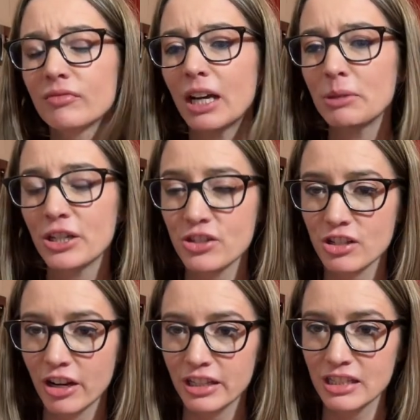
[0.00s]
I'm not used to
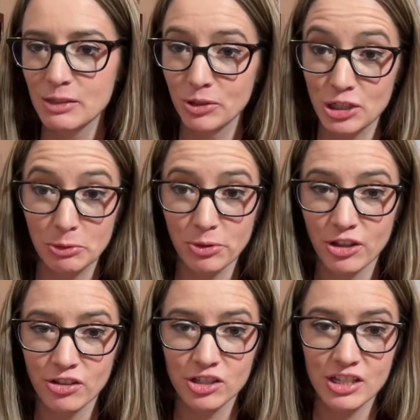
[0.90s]
talking this much. I'm a
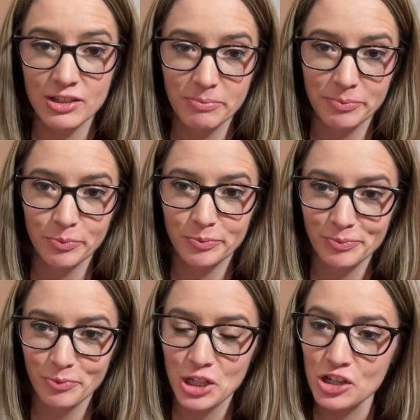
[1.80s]
pathologist.
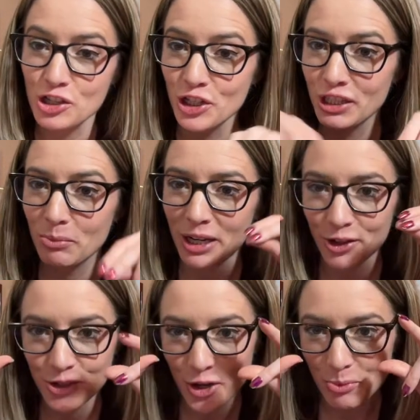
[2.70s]
We just look at the
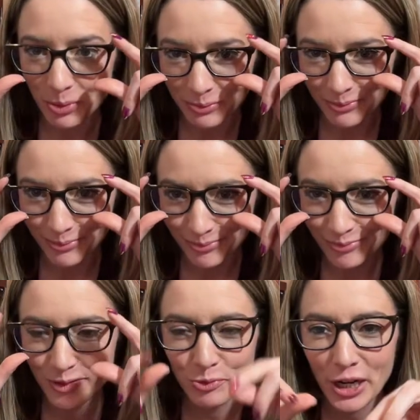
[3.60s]
microscope,
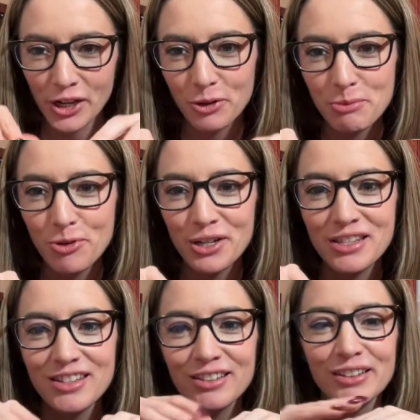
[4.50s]
read our
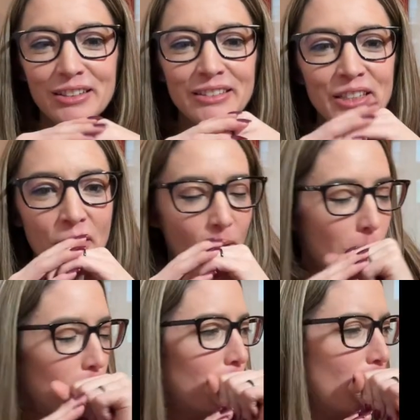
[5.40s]
reports.
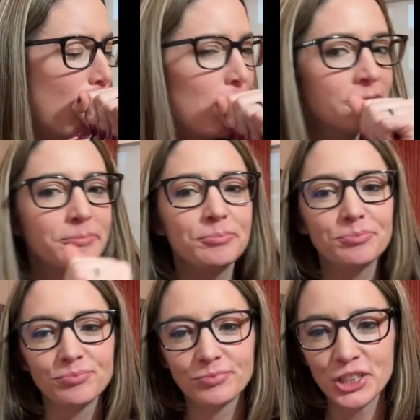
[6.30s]

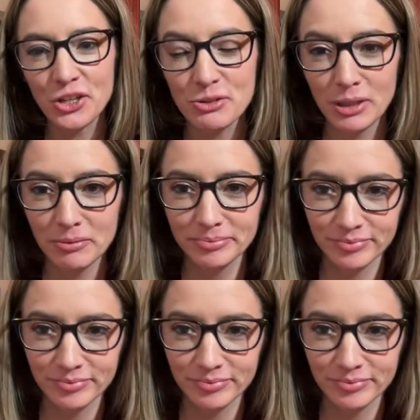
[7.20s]
Excuse me.